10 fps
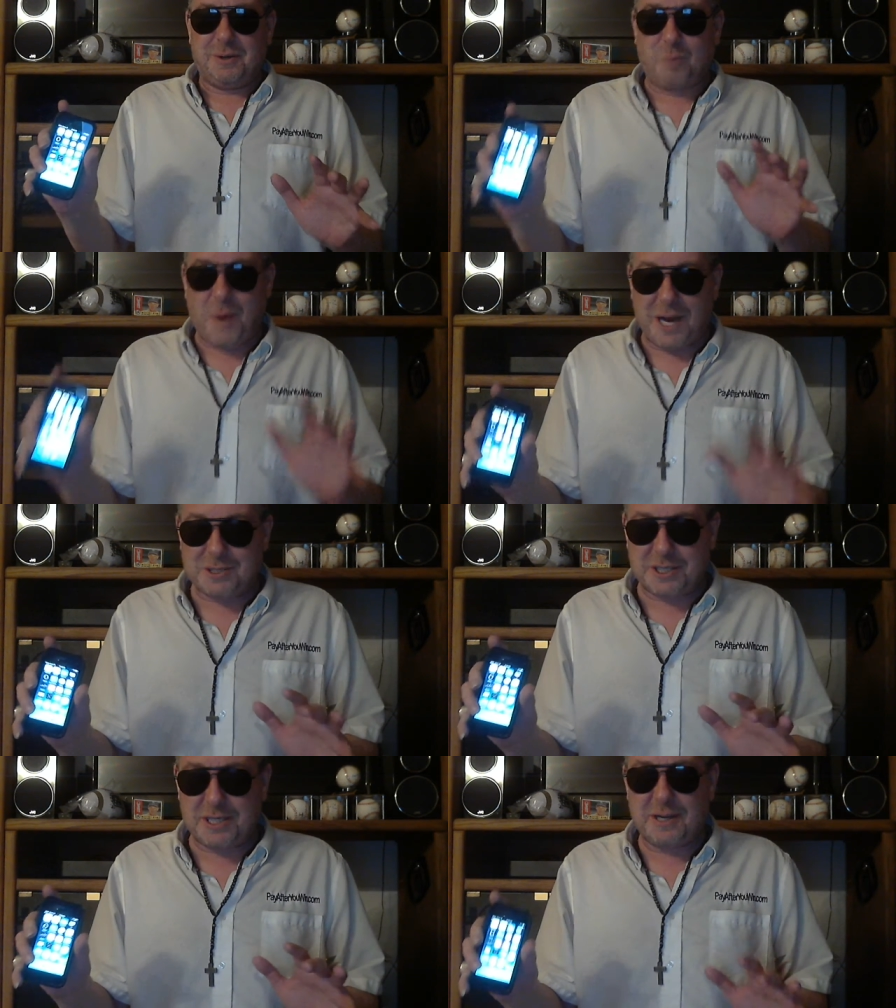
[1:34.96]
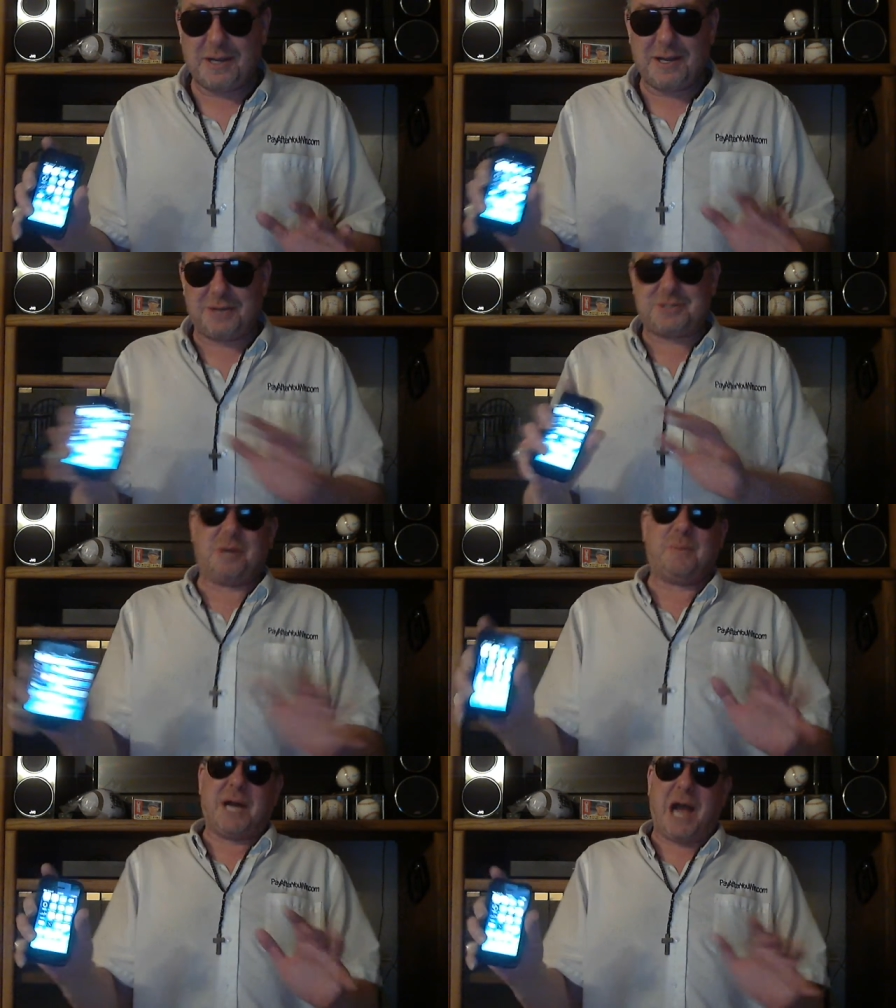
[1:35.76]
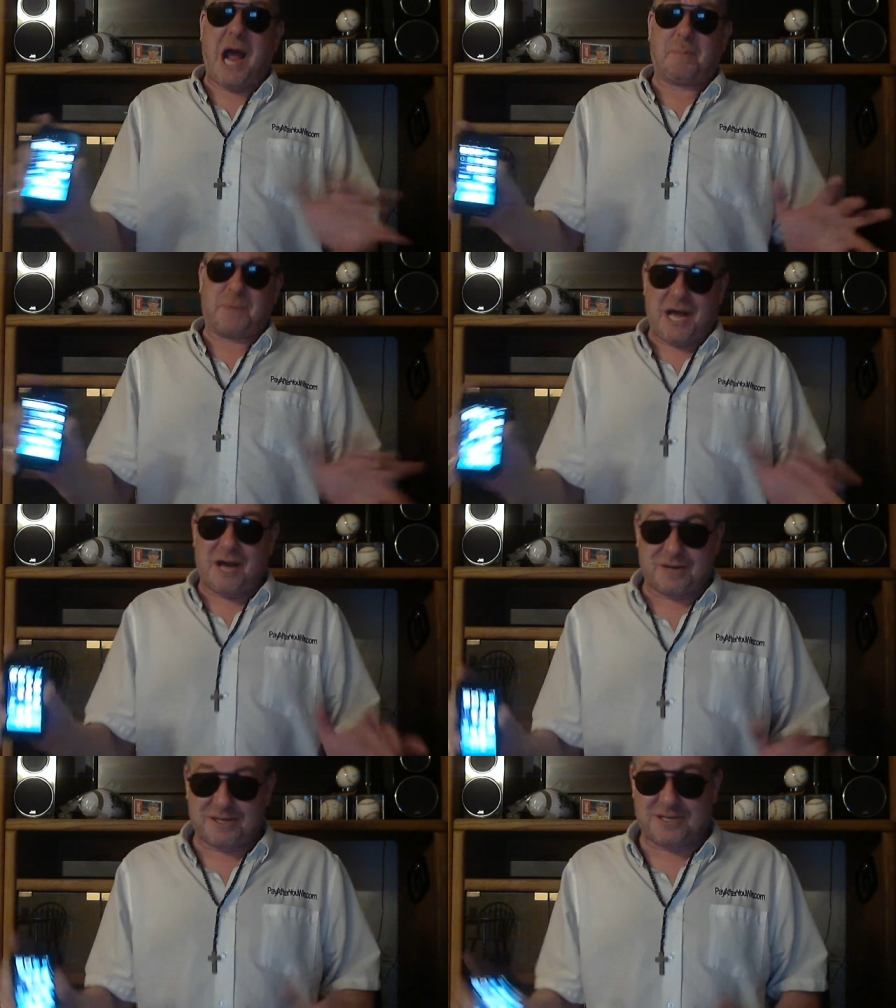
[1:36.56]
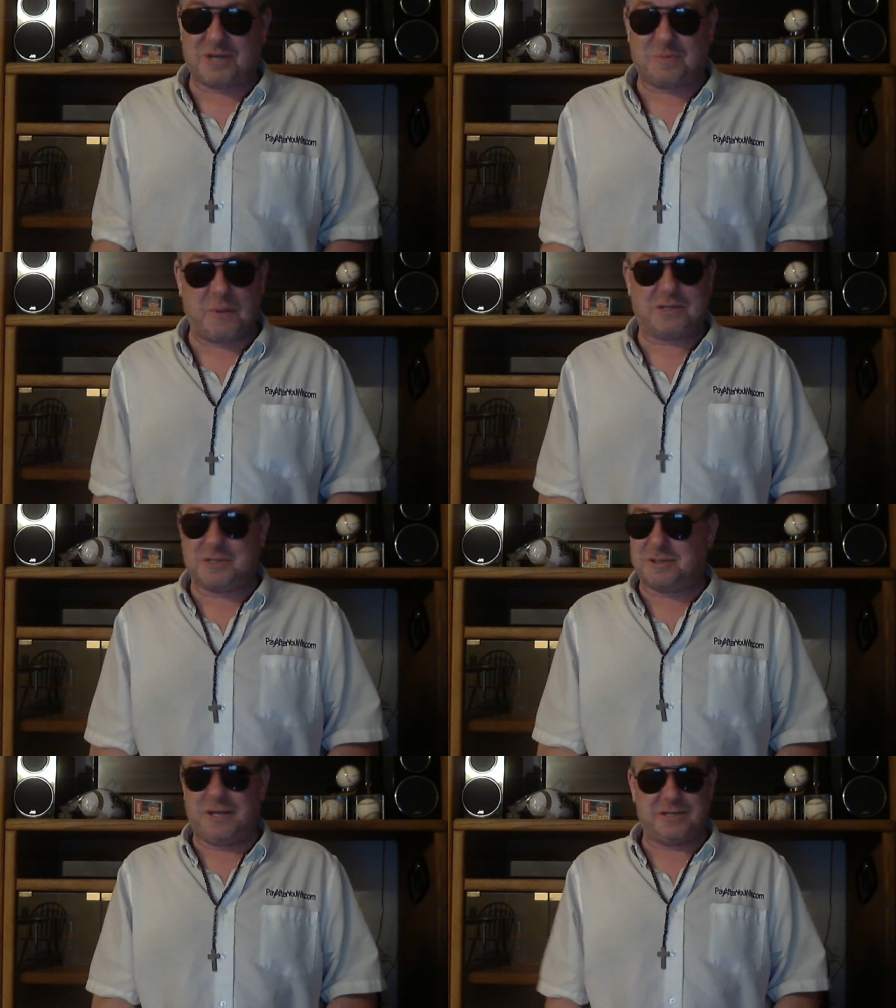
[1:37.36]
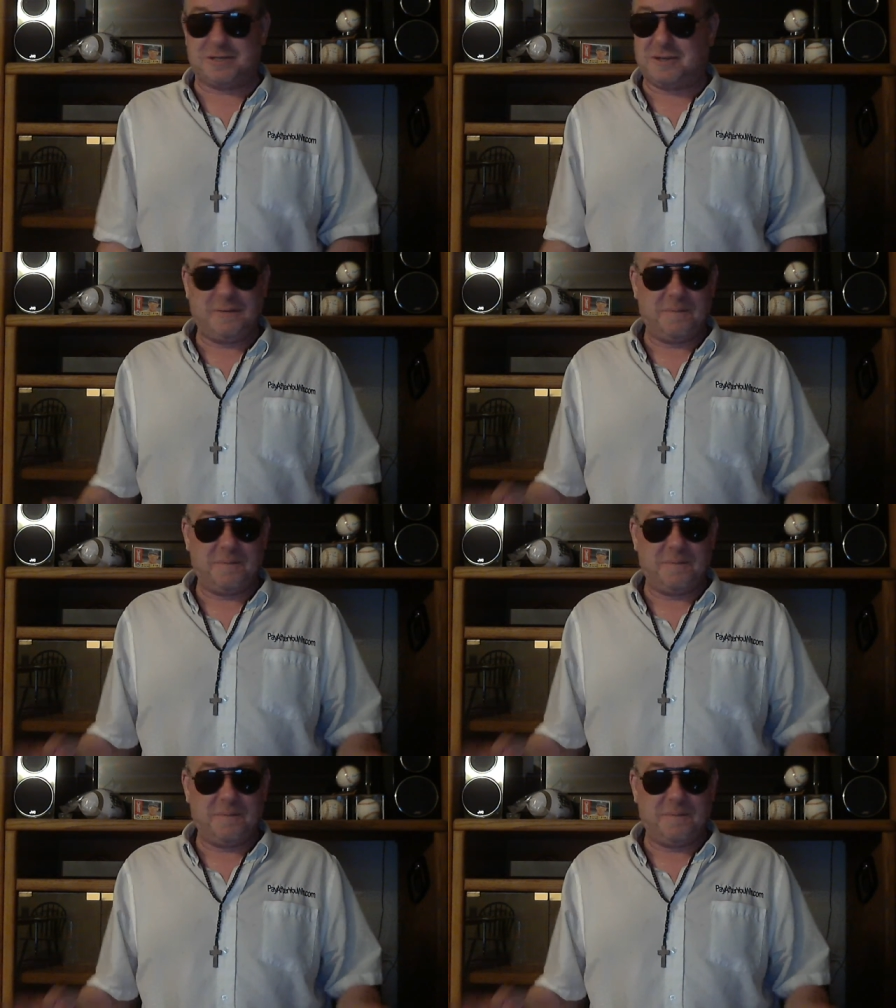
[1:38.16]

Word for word: on Wednesday, and somebody opted out of the text message list.